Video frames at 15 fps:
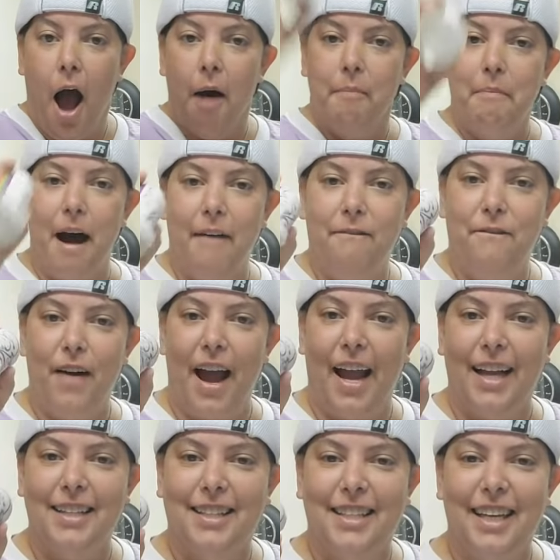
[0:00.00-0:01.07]
my
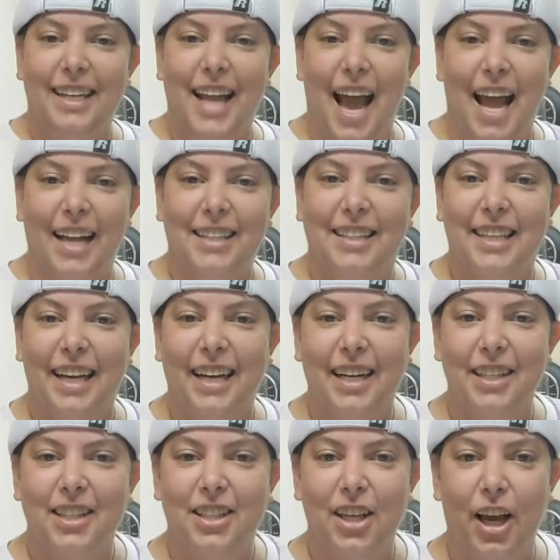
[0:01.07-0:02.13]
fancy dancy
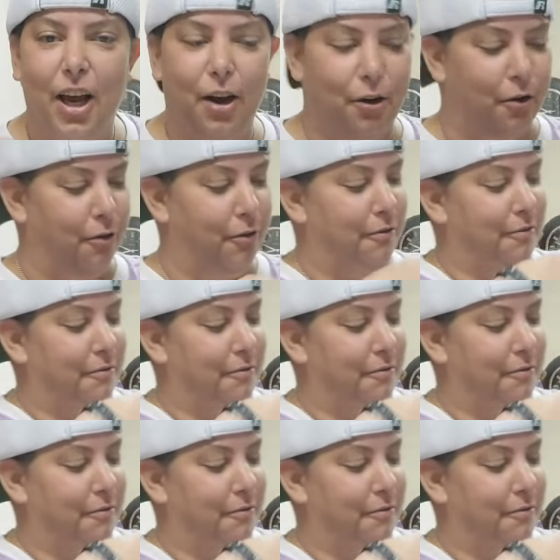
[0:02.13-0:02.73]
kazoo.